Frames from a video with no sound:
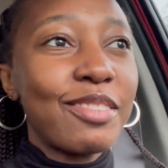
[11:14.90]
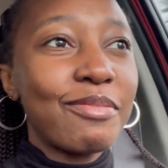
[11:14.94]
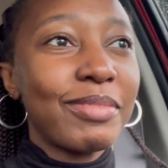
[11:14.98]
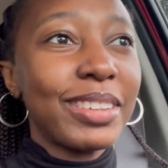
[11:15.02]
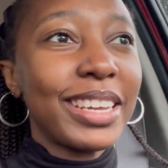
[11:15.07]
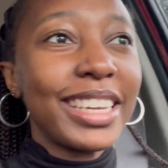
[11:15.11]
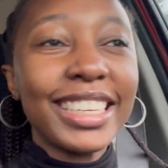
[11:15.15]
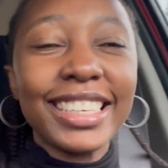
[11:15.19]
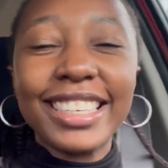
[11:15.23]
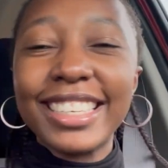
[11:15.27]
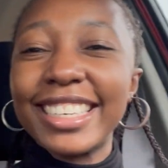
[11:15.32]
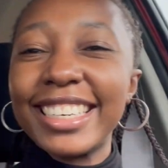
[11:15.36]

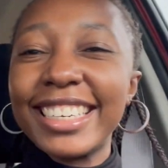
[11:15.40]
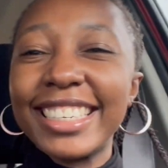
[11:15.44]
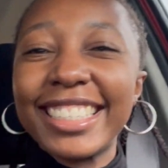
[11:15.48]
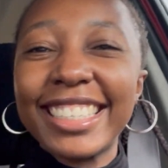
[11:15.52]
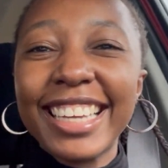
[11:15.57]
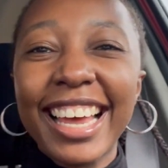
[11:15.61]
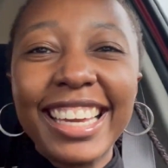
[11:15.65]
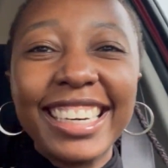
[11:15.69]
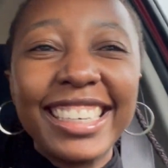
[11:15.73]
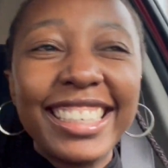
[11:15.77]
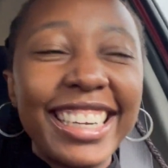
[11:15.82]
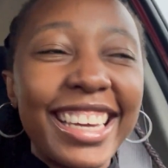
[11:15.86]
Easter
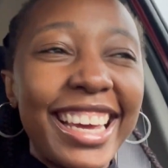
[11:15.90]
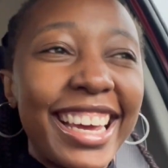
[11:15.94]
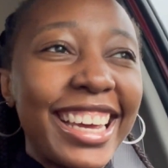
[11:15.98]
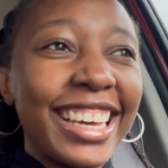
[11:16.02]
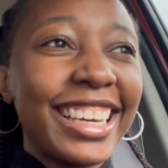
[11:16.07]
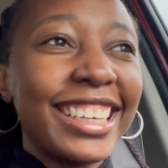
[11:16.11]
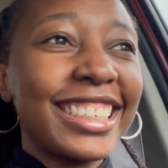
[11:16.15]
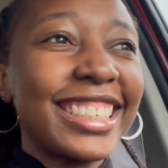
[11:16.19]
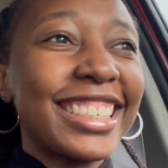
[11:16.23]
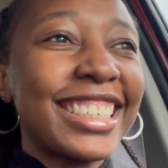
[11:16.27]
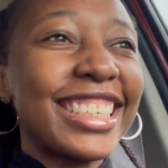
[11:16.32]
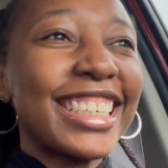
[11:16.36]

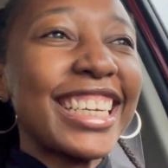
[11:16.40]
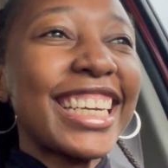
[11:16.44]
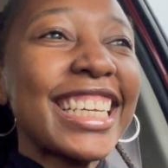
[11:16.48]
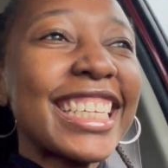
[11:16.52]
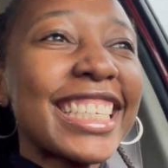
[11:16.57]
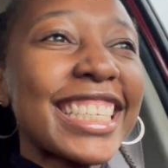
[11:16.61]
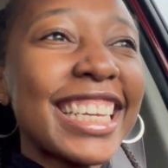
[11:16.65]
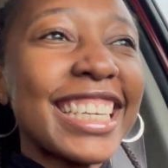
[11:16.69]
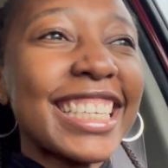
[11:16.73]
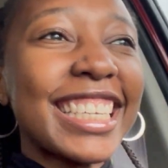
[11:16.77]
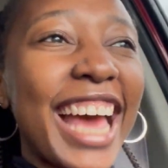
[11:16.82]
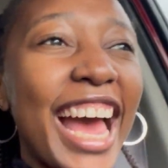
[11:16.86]
Sunday.
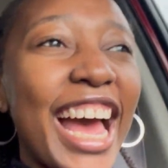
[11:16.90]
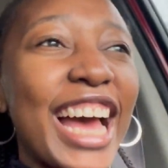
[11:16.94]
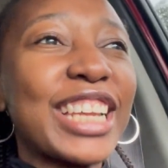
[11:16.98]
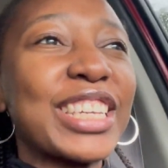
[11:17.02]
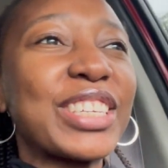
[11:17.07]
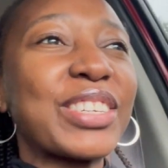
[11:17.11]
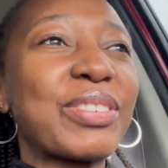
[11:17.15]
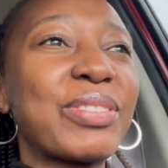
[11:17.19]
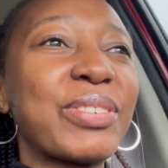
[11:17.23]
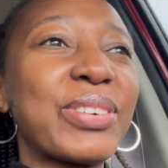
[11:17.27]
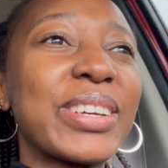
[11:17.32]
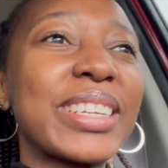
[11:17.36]
Jesus
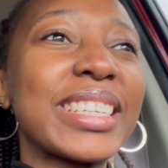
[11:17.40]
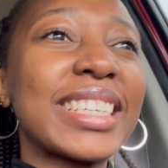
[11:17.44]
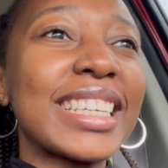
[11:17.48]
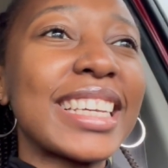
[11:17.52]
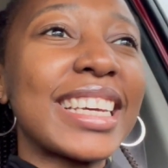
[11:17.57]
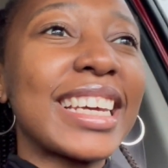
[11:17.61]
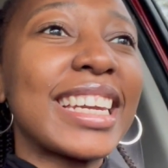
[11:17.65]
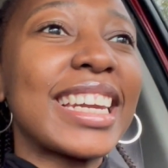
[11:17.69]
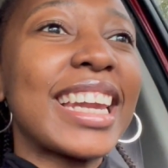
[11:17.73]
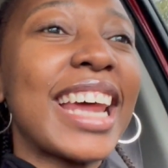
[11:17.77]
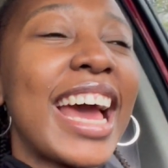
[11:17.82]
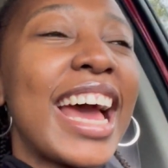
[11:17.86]
has
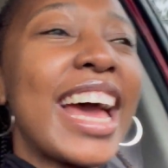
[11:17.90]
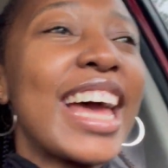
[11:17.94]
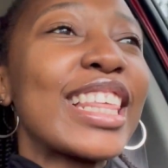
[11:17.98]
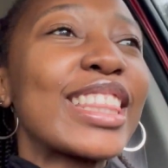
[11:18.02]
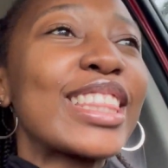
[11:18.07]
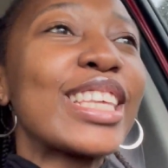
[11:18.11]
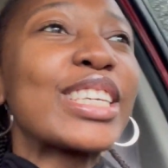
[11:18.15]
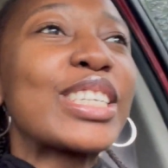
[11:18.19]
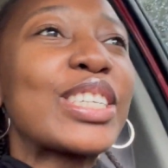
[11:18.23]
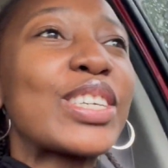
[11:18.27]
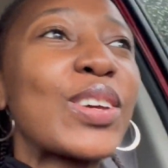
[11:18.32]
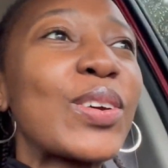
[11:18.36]
risen.
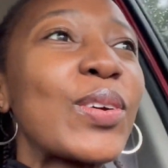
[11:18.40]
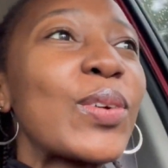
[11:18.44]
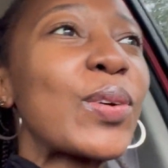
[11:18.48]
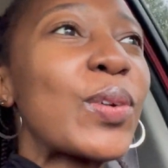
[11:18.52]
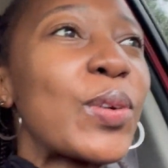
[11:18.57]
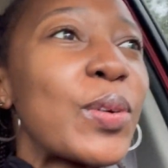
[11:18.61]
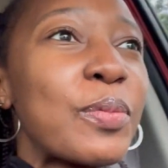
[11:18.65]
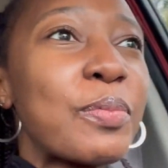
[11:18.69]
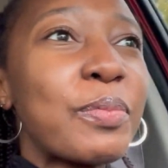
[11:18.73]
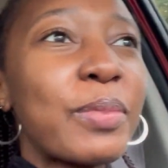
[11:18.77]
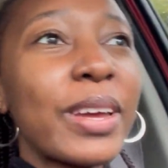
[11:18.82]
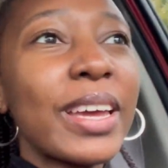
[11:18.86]
The
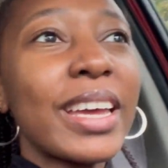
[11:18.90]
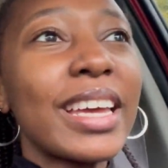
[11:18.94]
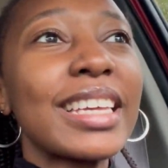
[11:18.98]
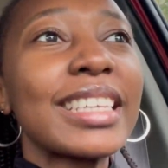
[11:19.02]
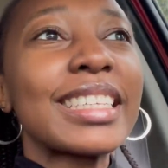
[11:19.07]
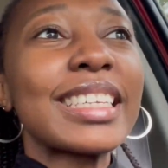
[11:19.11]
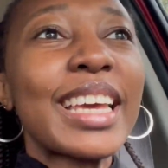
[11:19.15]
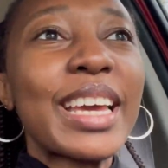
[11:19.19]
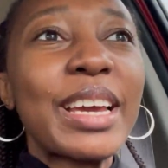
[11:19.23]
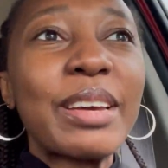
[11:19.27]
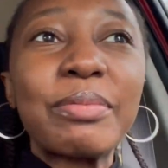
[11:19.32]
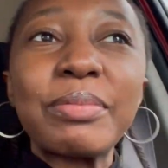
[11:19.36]
tomb is
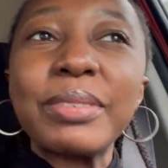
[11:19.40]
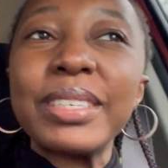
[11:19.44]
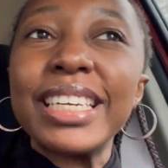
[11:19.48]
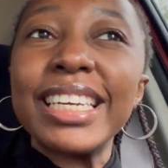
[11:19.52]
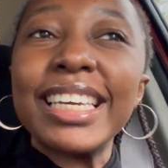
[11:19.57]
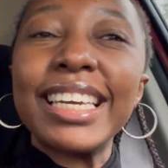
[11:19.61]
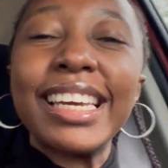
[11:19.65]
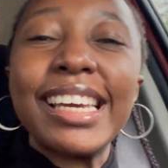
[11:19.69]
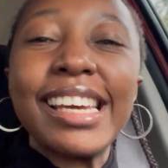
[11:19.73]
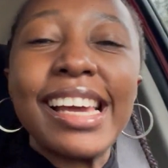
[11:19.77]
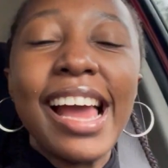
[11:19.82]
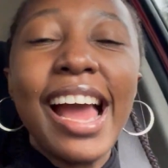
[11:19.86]

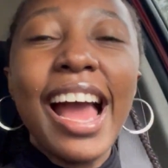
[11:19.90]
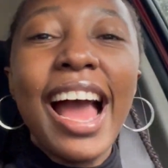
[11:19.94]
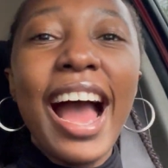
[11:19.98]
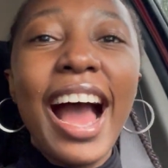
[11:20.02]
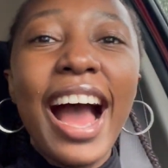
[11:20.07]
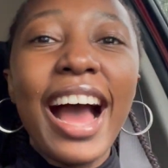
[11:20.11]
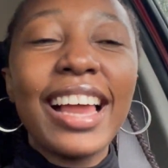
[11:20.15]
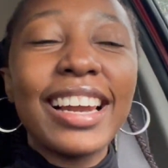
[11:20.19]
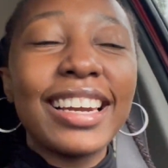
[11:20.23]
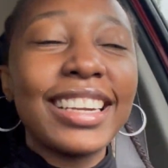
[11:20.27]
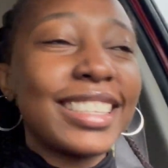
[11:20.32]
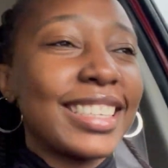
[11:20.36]
empty.
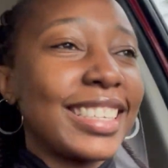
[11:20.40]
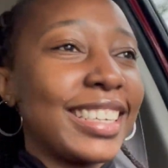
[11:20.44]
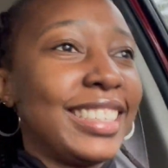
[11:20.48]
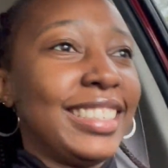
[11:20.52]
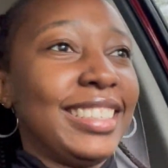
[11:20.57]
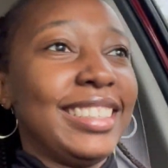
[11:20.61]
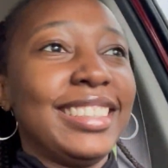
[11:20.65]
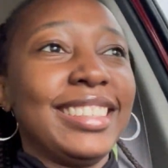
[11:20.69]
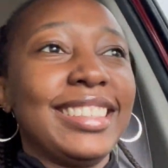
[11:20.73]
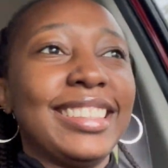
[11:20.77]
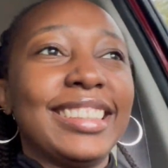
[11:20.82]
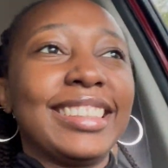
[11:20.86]

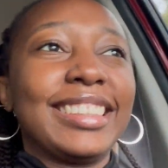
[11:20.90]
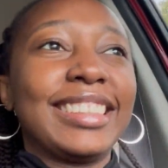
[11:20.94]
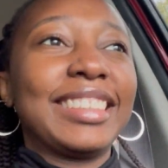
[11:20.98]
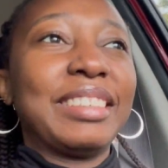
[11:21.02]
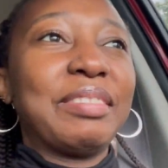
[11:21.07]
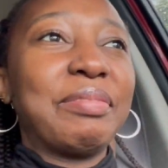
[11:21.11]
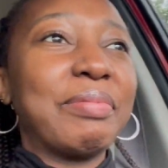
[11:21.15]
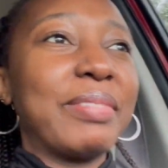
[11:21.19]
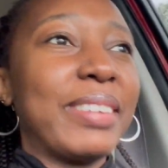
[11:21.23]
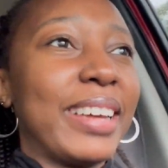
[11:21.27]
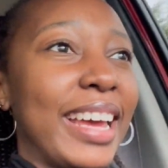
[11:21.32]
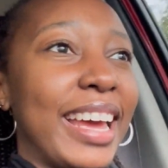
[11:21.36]
Listen,
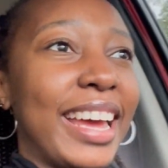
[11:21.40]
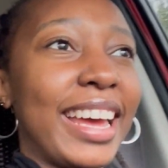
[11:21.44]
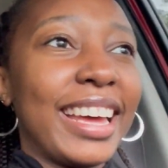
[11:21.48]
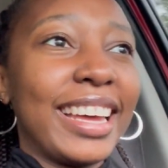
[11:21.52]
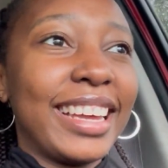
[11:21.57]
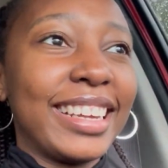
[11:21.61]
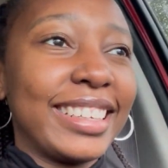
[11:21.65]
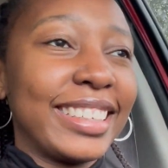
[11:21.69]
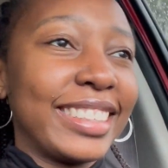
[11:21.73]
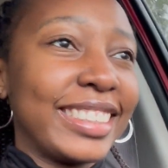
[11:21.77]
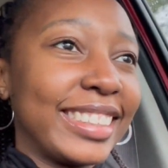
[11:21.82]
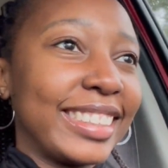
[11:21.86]

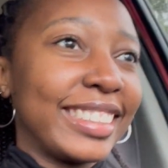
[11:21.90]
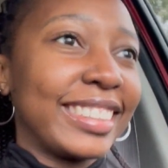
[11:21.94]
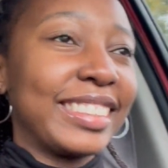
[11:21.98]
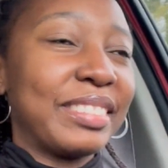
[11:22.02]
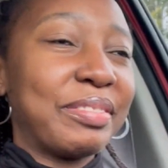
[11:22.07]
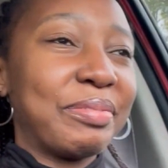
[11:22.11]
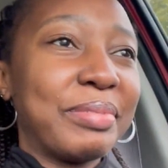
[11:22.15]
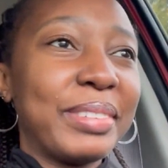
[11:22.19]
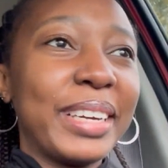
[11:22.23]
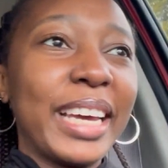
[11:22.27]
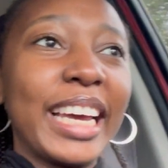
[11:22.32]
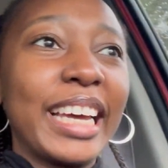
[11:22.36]
man,
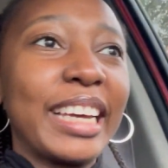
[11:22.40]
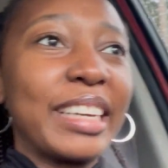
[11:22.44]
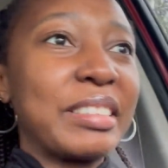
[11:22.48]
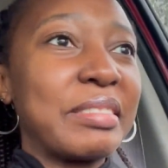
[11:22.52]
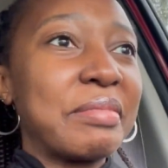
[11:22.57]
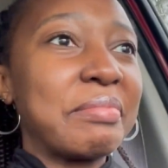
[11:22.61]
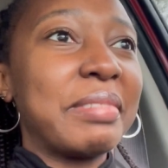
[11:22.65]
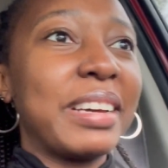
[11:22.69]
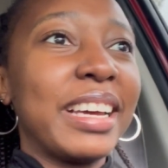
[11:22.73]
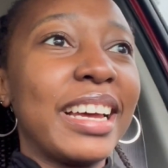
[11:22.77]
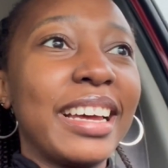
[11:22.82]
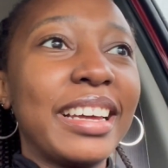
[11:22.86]

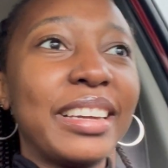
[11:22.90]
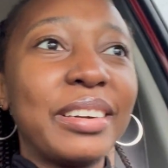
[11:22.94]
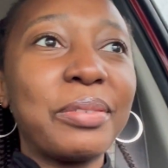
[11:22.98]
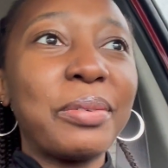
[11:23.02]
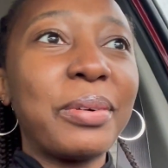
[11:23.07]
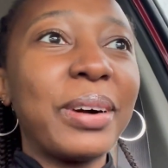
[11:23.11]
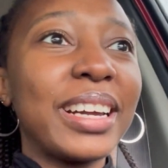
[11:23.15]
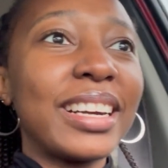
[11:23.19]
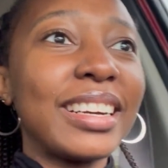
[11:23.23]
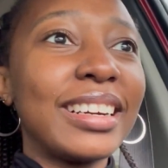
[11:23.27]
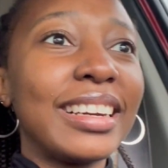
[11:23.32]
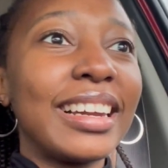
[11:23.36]

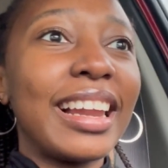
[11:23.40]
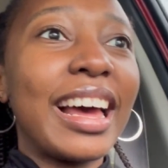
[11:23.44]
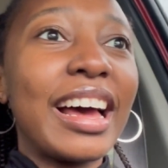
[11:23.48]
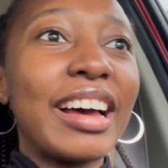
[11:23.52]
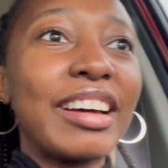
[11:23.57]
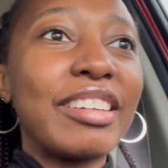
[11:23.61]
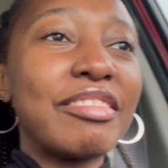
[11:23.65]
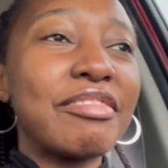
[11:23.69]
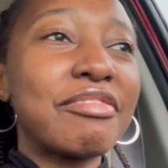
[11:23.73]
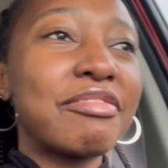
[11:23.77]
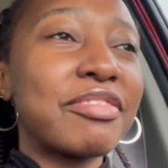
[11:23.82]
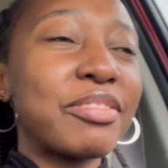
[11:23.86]
what a
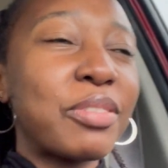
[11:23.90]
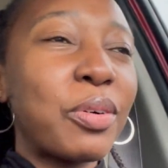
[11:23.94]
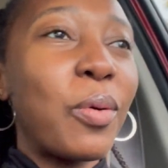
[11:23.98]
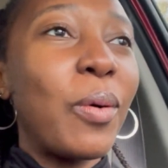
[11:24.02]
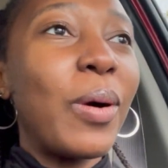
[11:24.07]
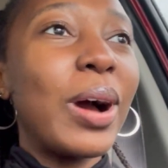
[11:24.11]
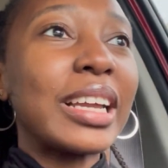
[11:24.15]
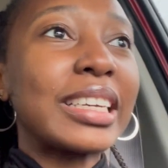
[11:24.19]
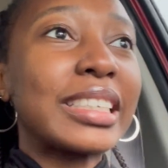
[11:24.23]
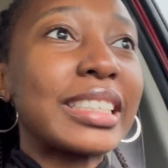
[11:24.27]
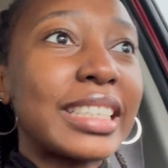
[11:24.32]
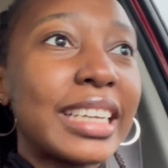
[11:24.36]
love.
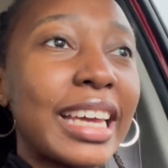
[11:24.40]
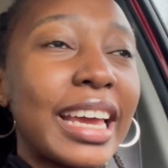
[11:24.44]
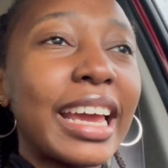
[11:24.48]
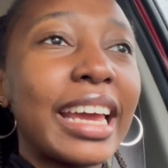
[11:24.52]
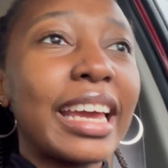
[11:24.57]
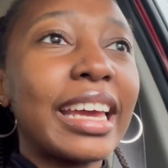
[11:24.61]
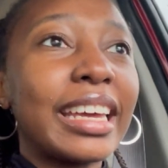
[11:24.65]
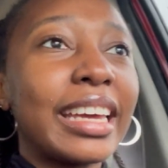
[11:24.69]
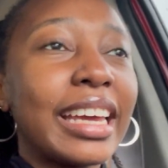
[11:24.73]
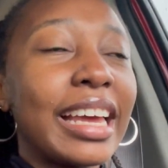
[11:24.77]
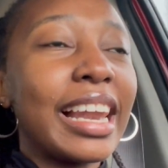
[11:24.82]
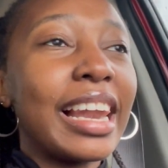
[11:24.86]
What
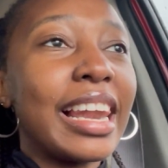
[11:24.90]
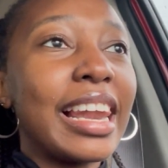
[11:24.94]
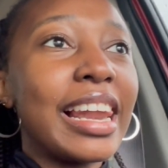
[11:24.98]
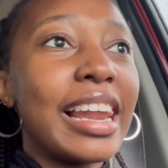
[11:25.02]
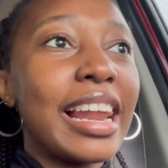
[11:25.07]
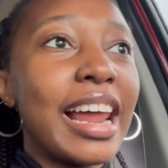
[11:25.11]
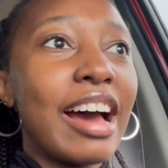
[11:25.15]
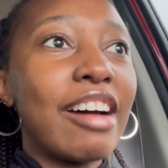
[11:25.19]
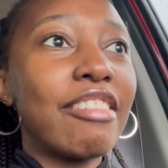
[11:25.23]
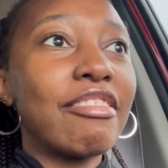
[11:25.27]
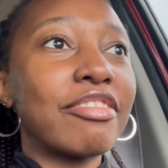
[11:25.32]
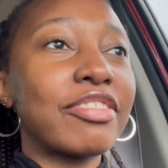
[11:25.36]
a
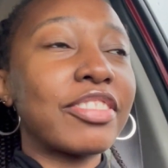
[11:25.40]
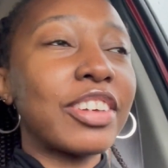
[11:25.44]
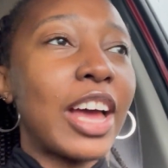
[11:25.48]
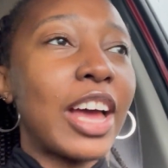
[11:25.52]
love.